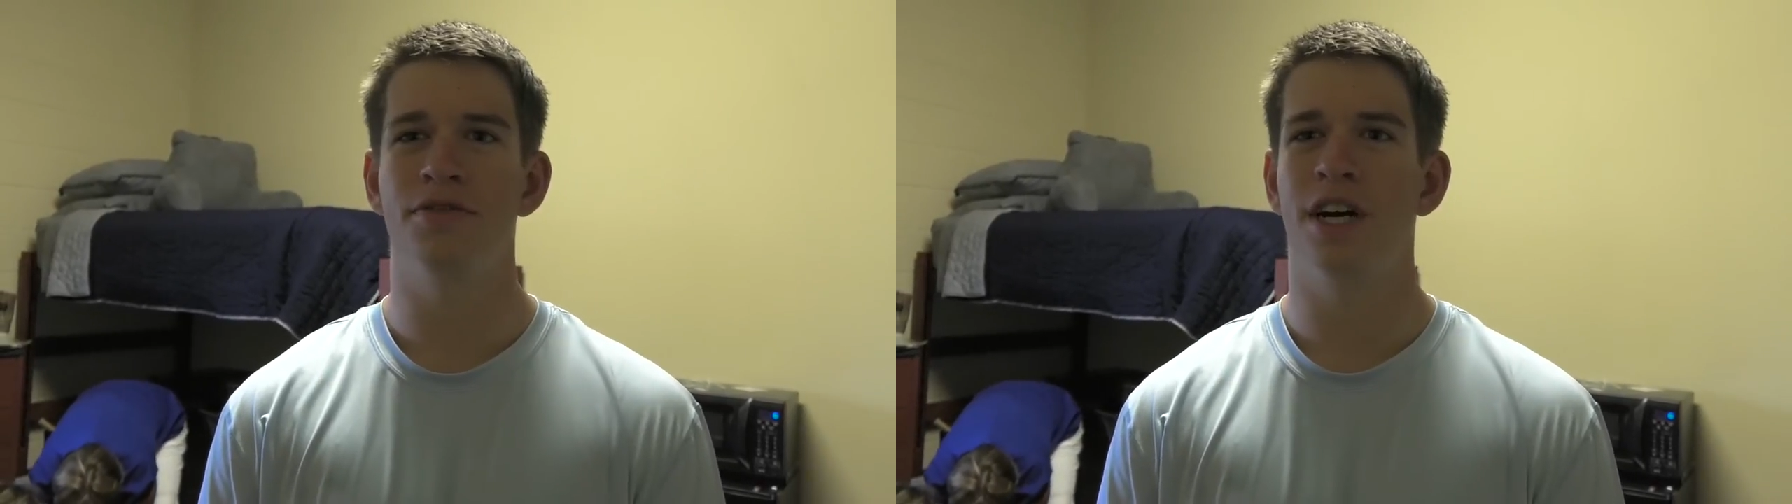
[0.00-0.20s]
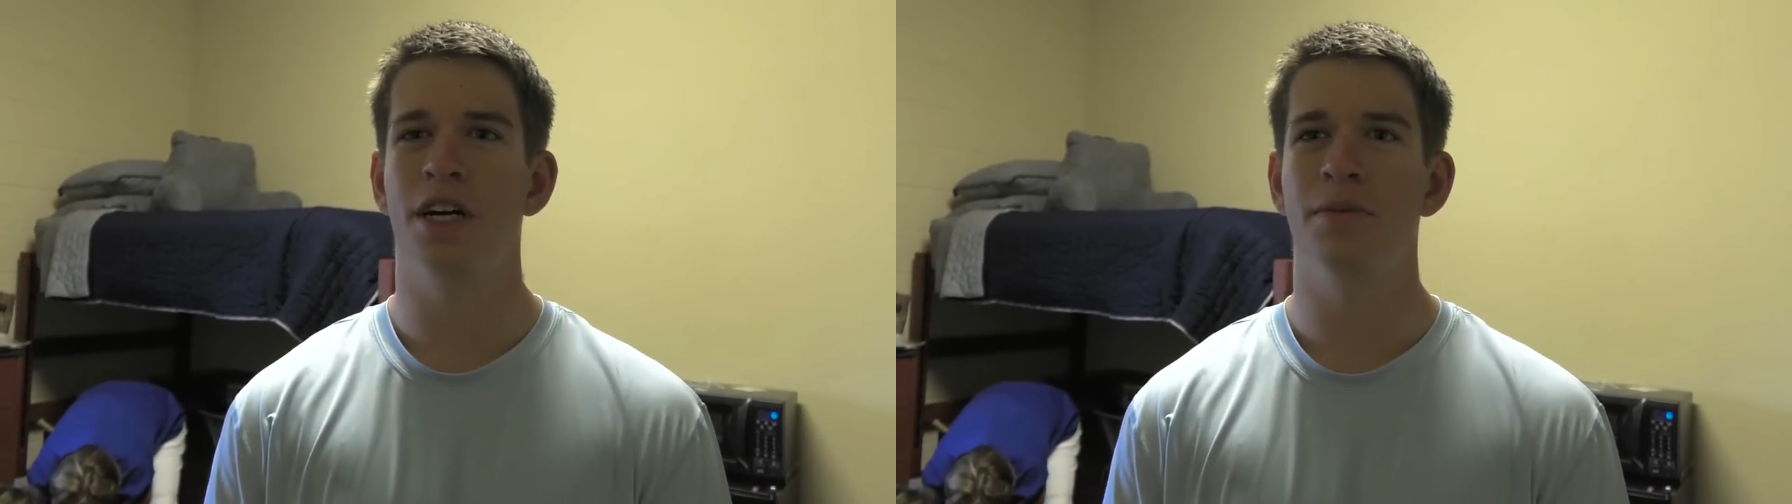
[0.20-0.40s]

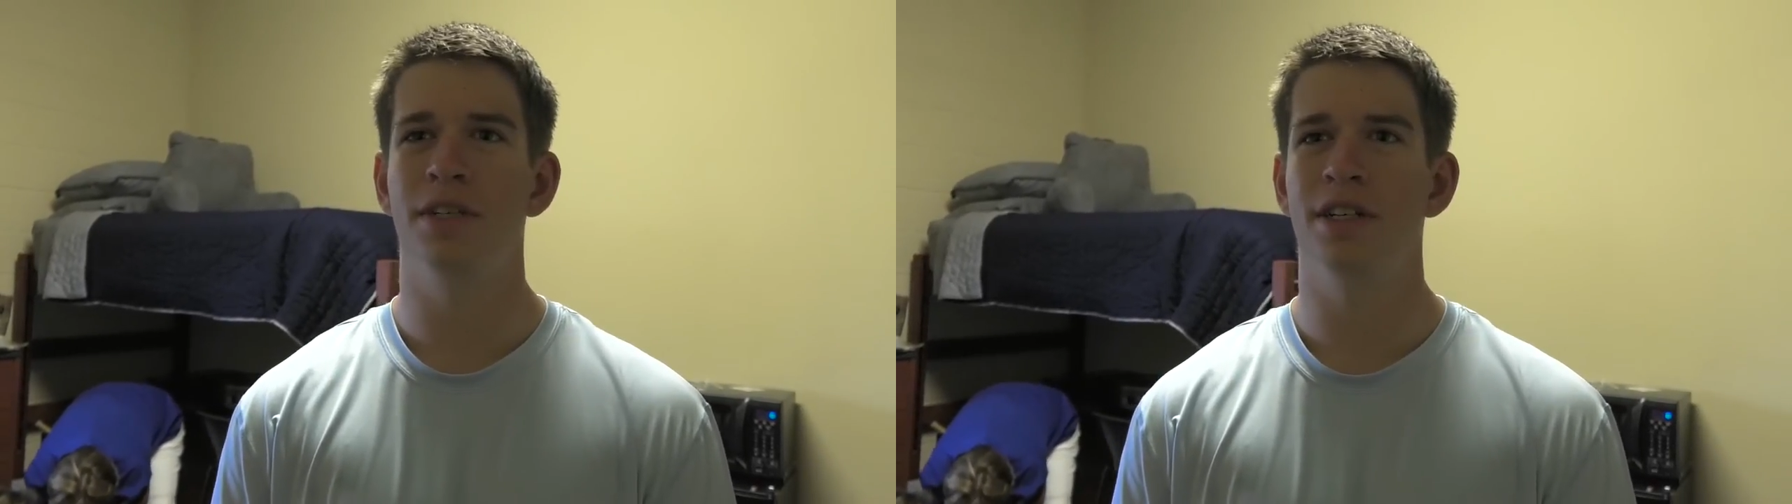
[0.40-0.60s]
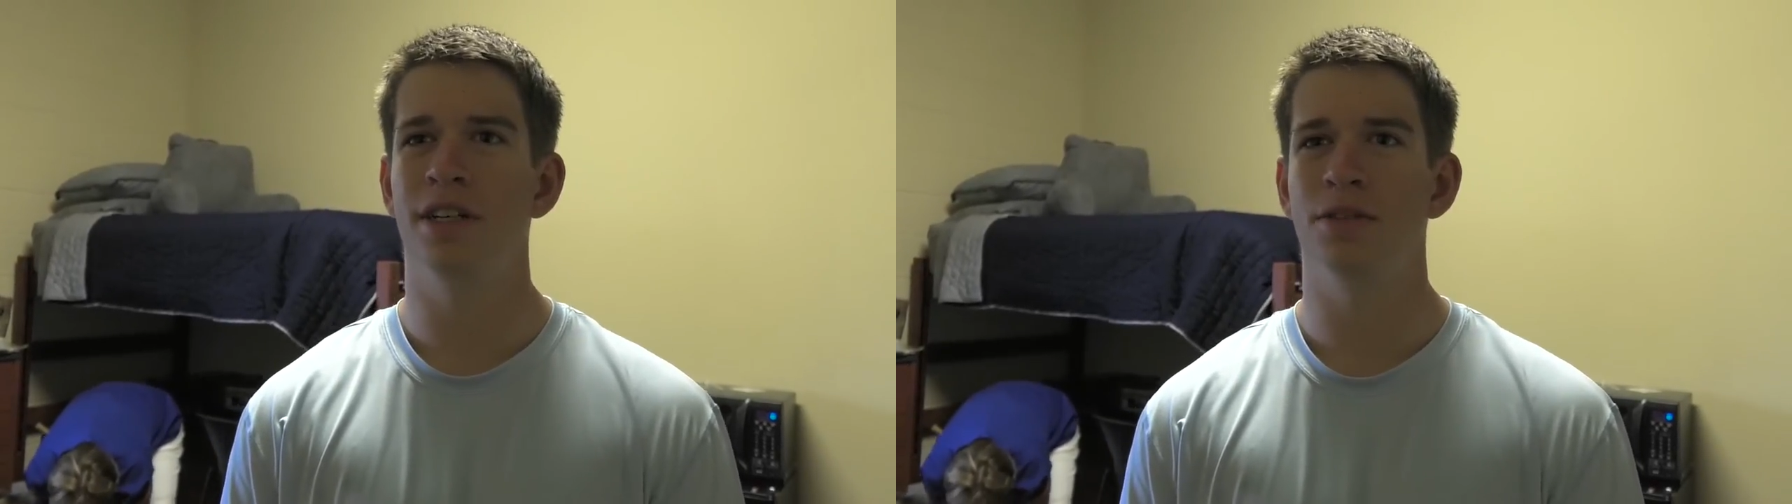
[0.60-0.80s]

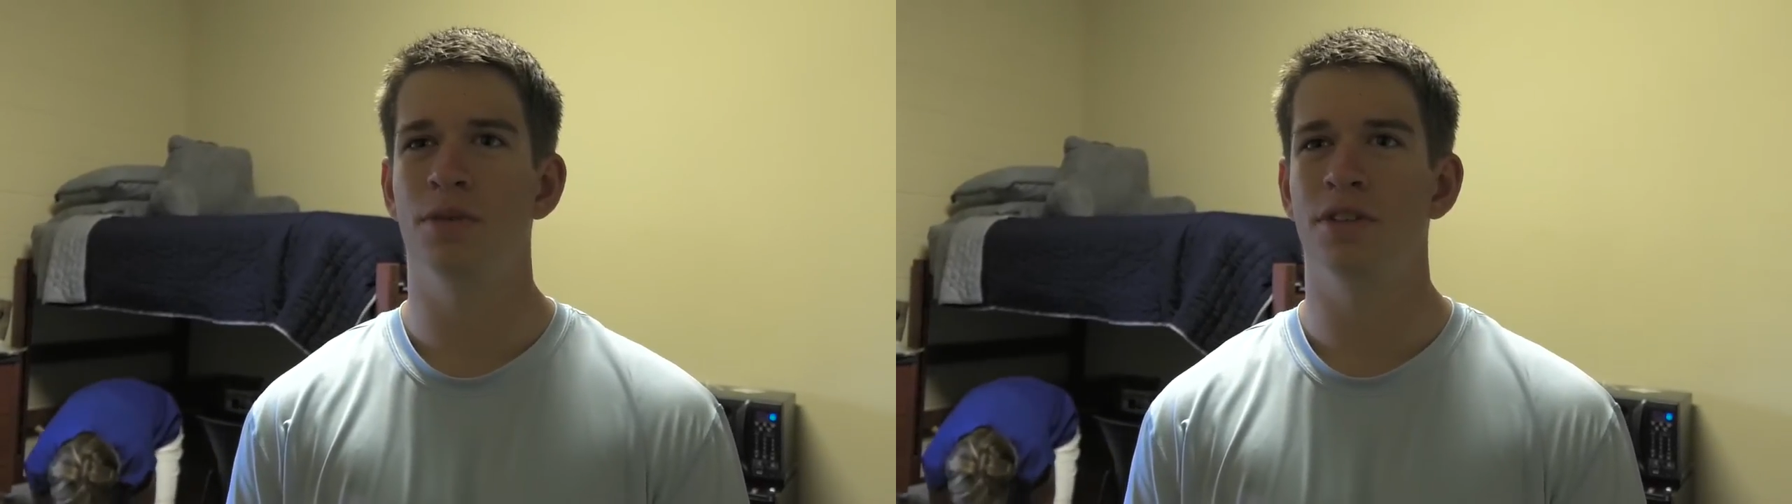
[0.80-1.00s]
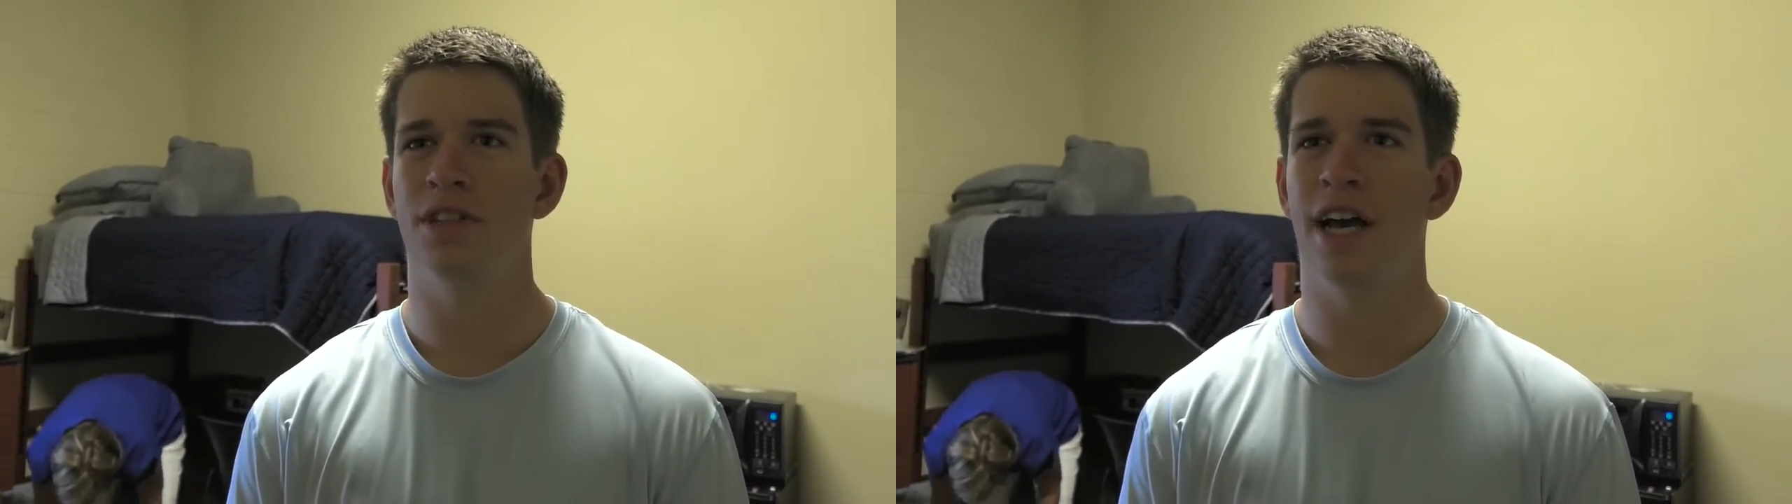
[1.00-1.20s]
environment as
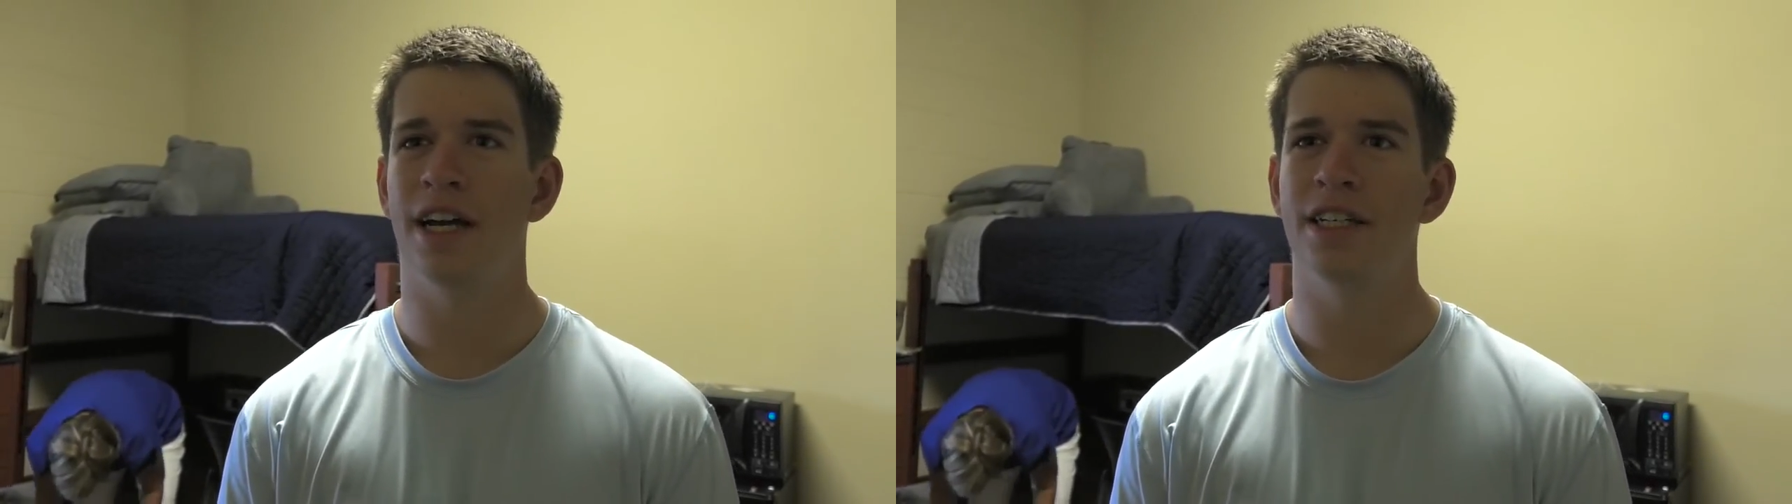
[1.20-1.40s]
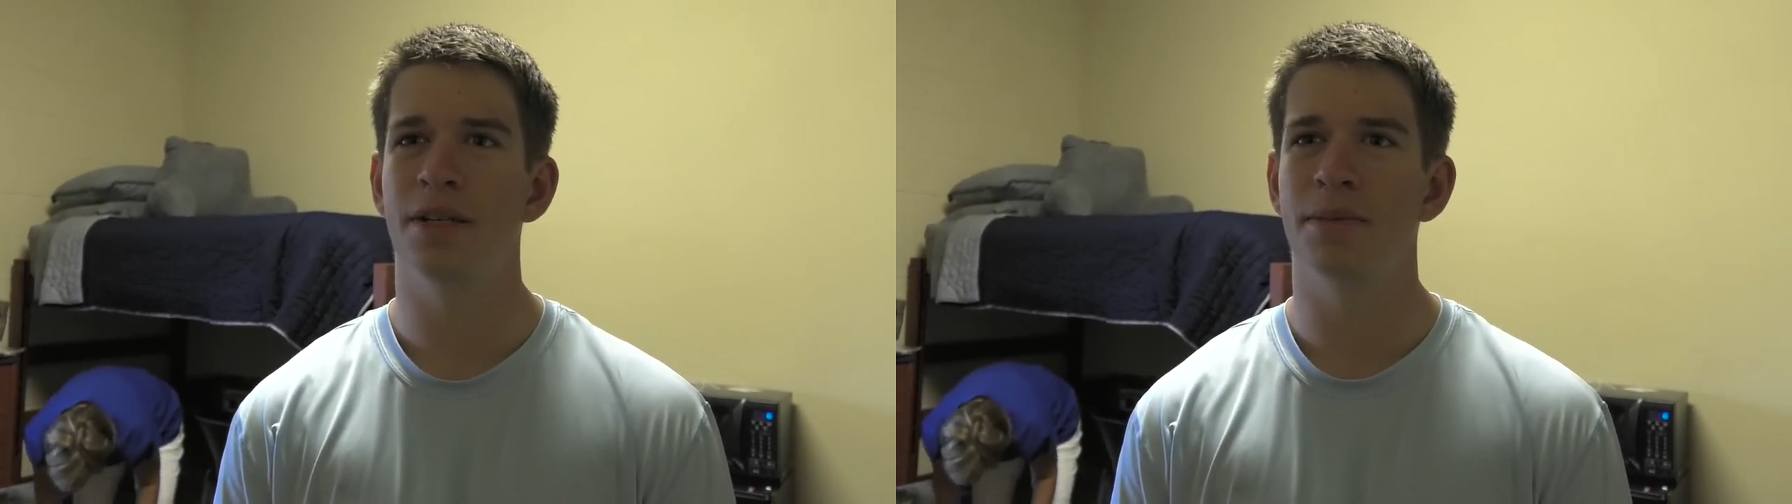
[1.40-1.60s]
well as the
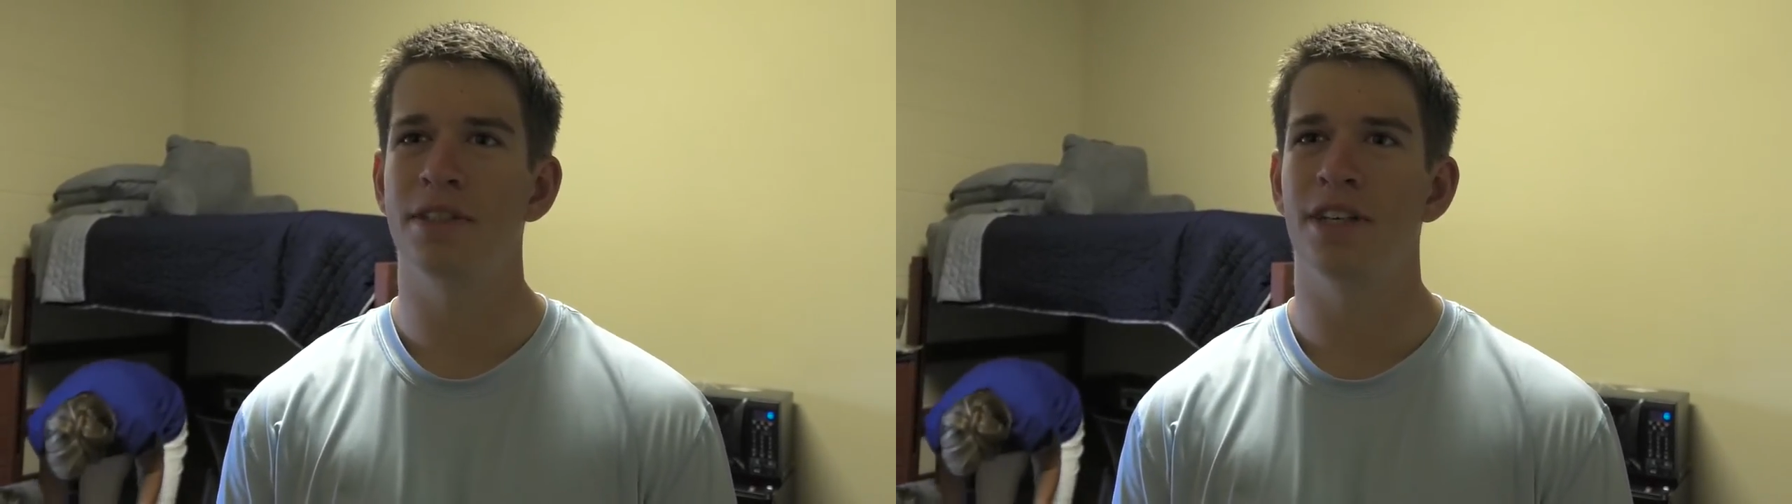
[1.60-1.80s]
academic